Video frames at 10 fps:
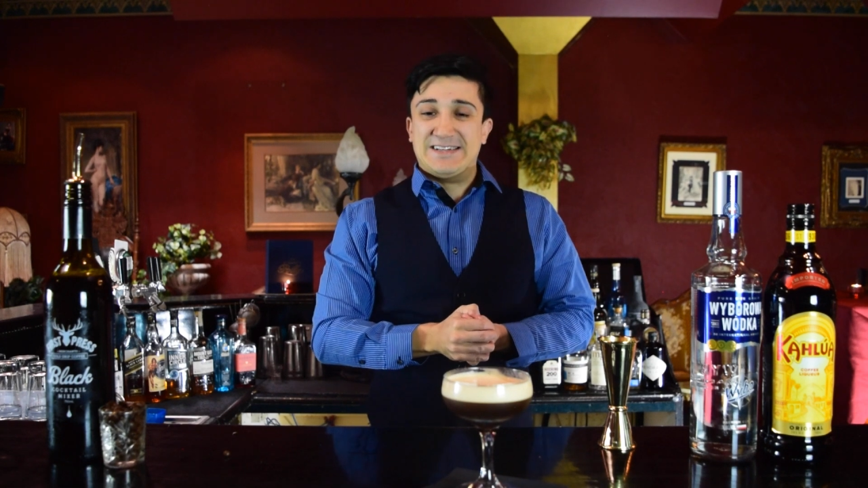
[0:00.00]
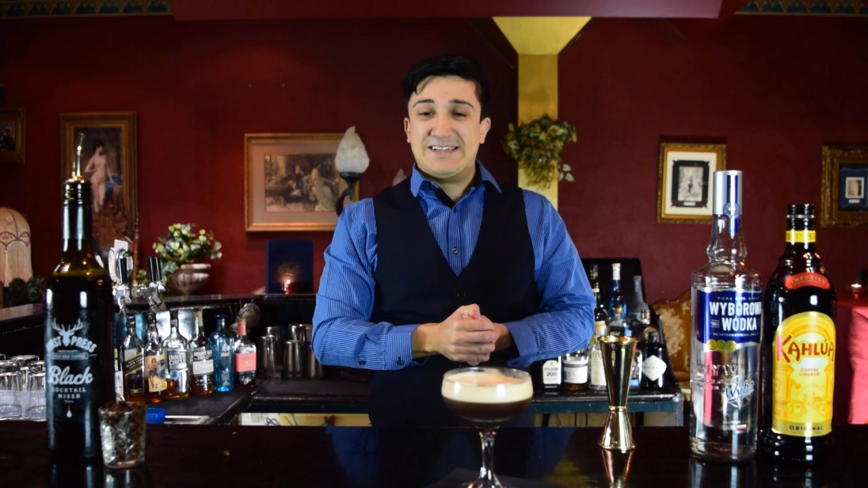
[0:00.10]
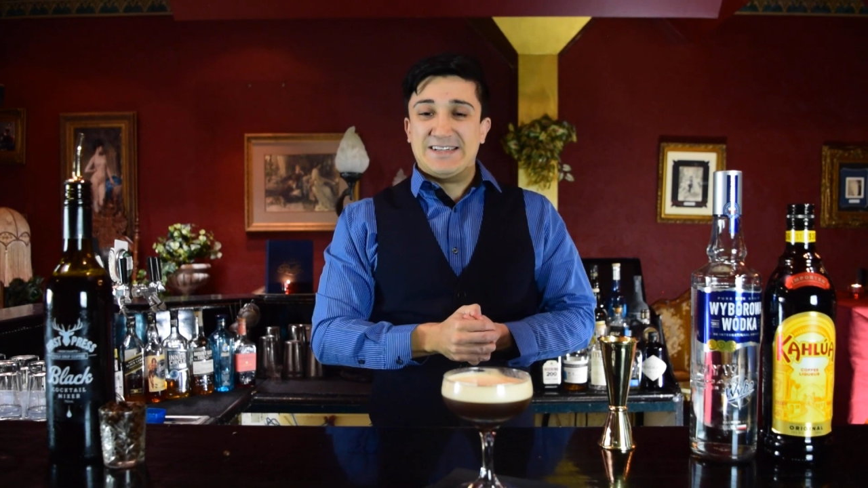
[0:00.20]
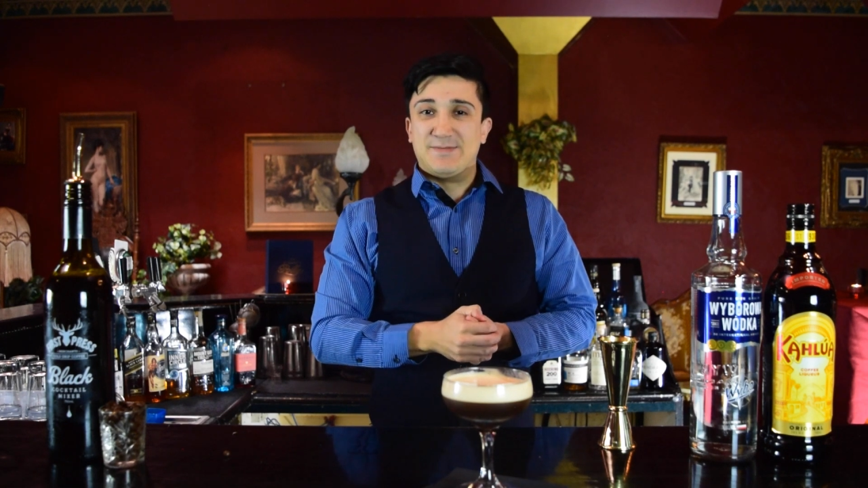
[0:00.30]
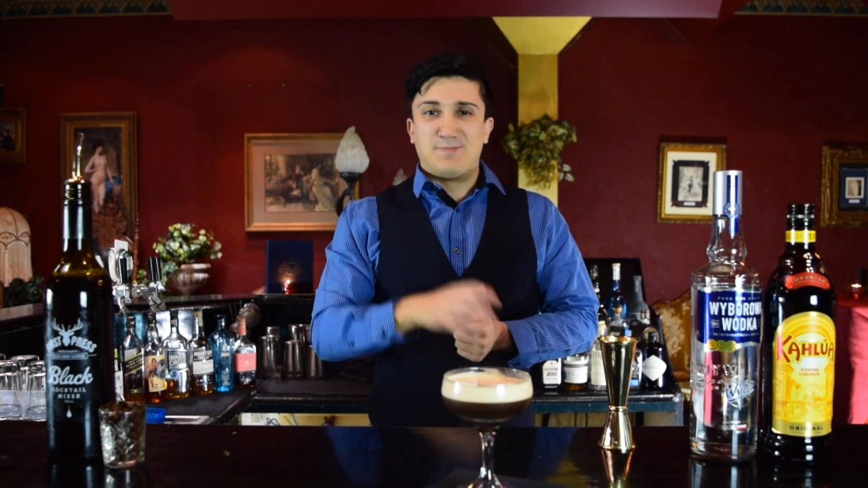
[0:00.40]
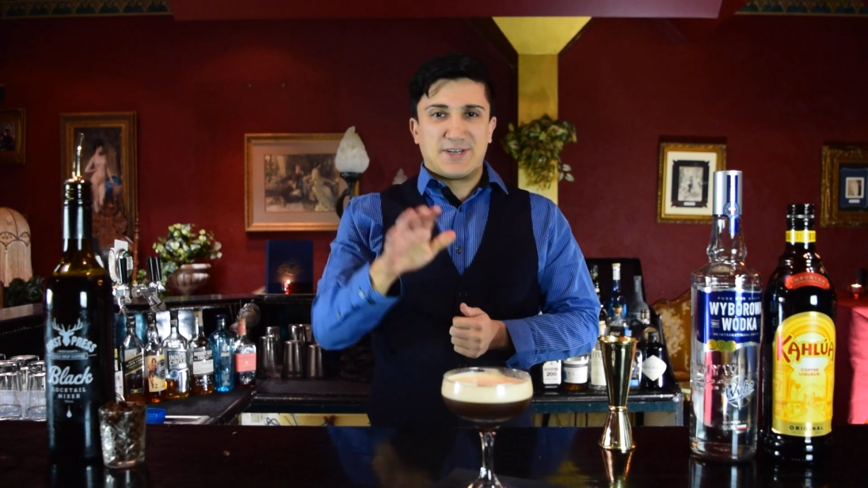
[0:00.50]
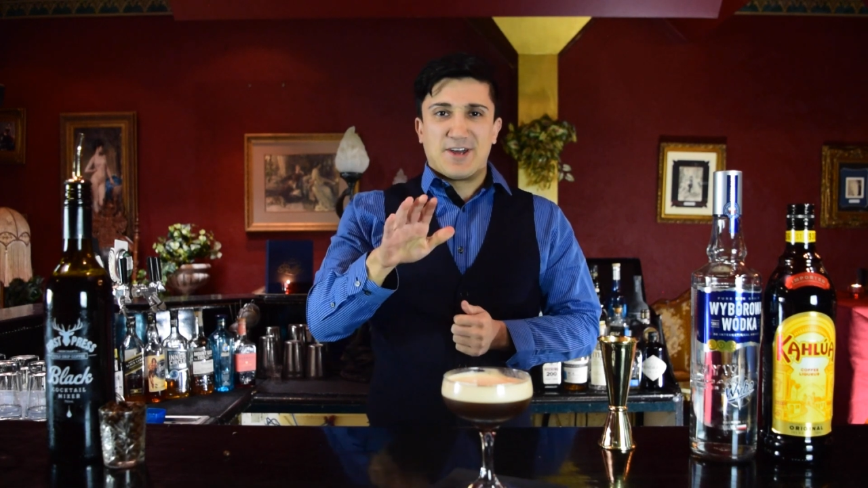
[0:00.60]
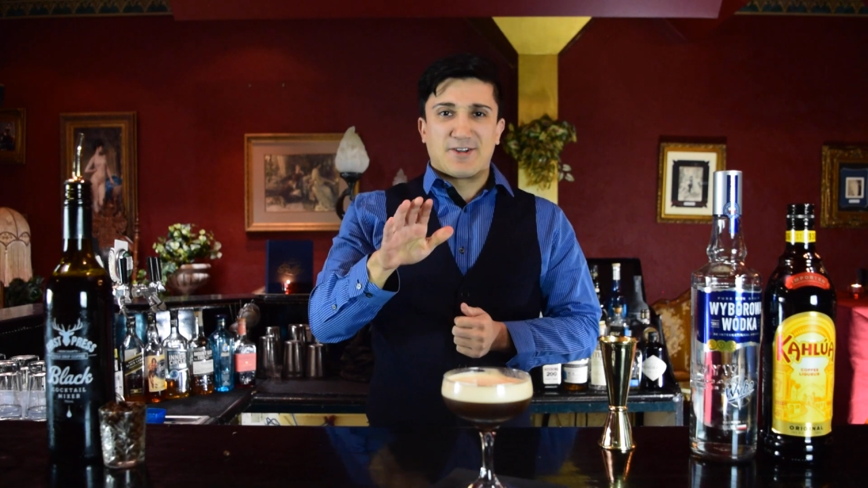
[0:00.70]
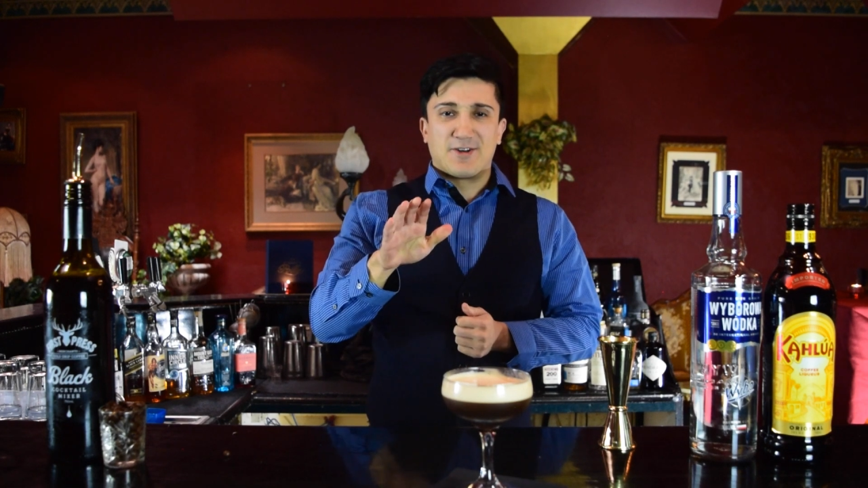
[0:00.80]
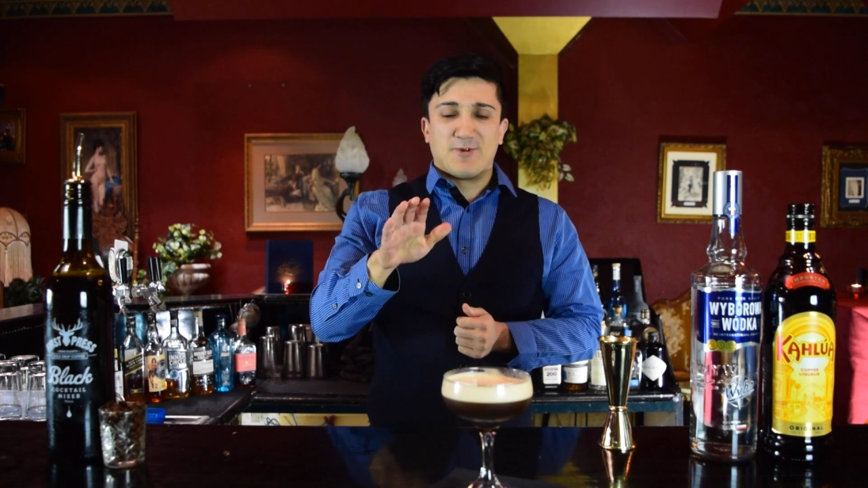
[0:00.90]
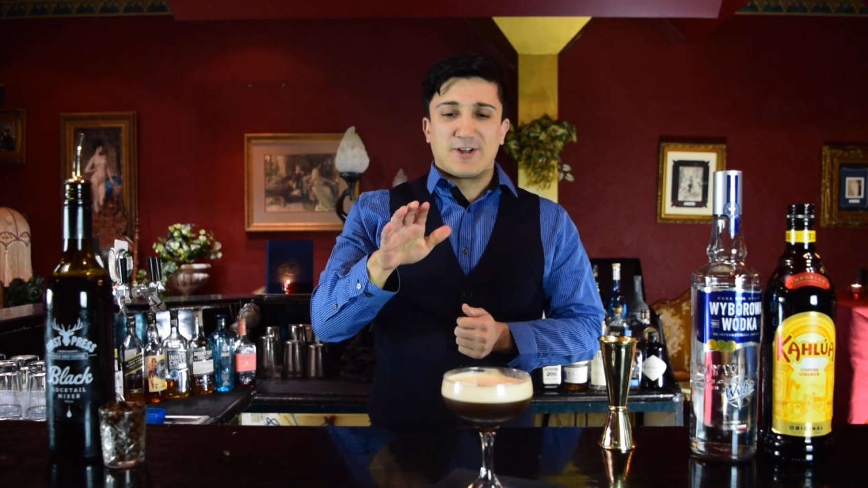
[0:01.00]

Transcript: but don't go to work.